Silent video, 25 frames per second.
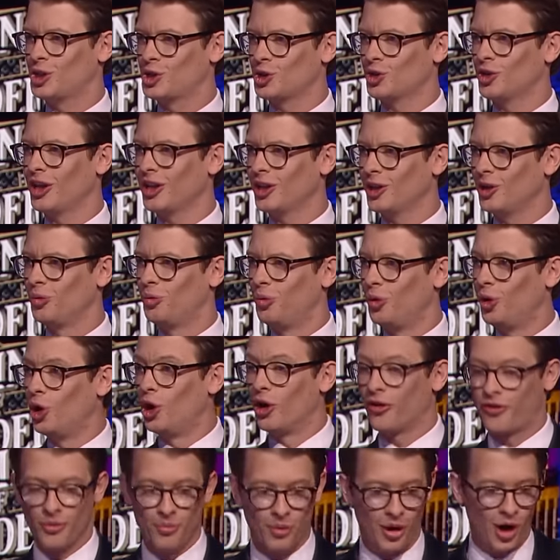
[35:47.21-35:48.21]
during the
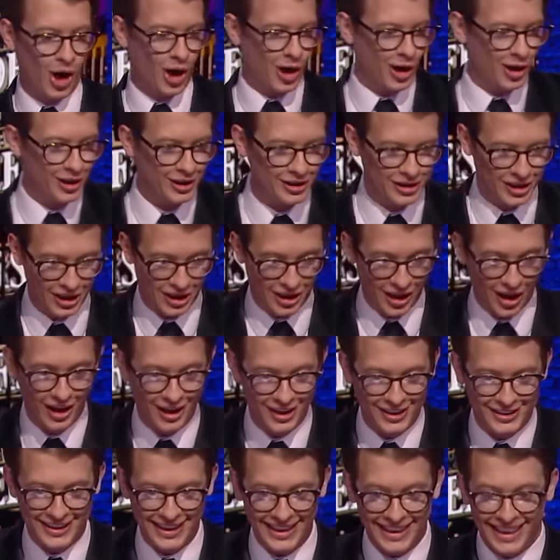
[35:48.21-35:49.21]
war from Holland to
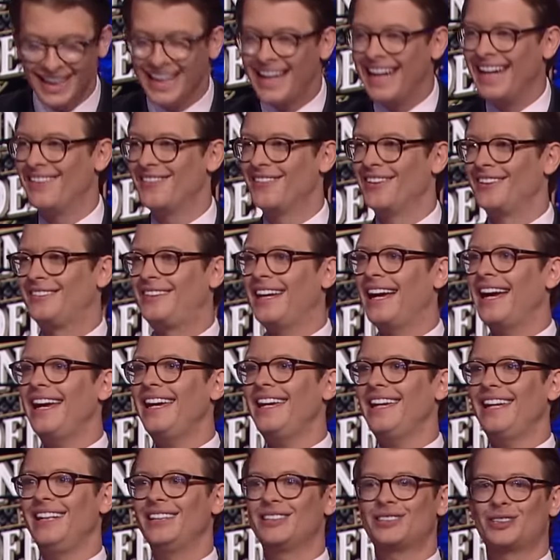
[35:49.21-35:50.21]
Guernsey. In the day,
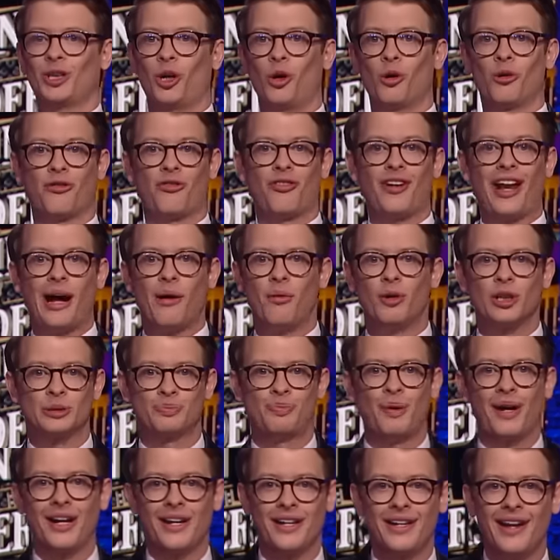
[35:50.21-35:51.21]
he sold flowers,
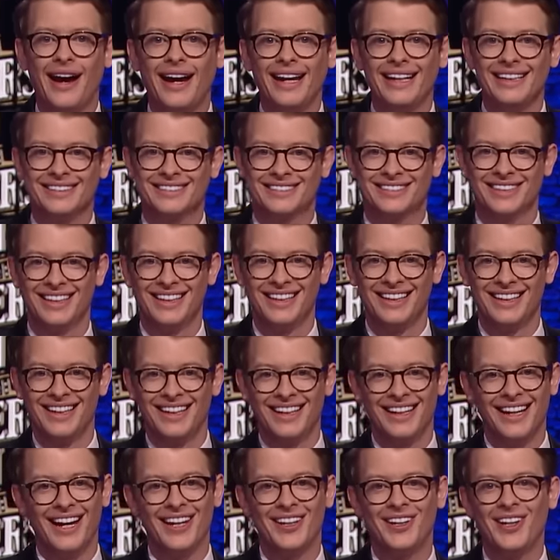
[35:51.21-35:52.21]
but a night
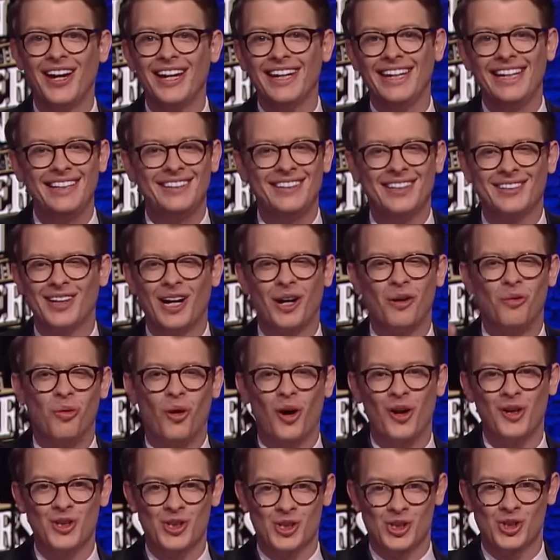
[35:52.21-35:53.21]
he did that
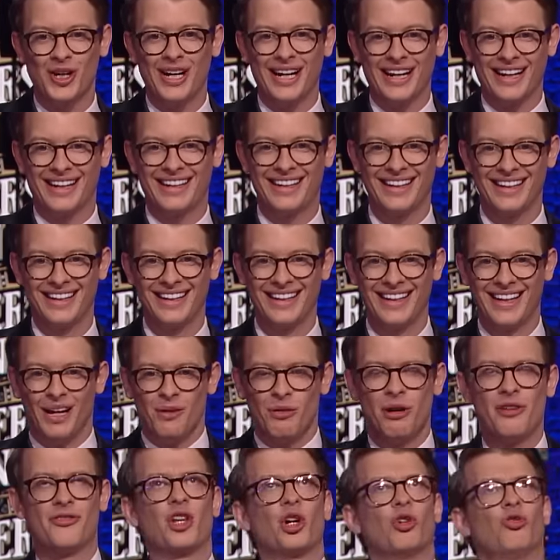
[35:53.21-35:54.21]
one trick with the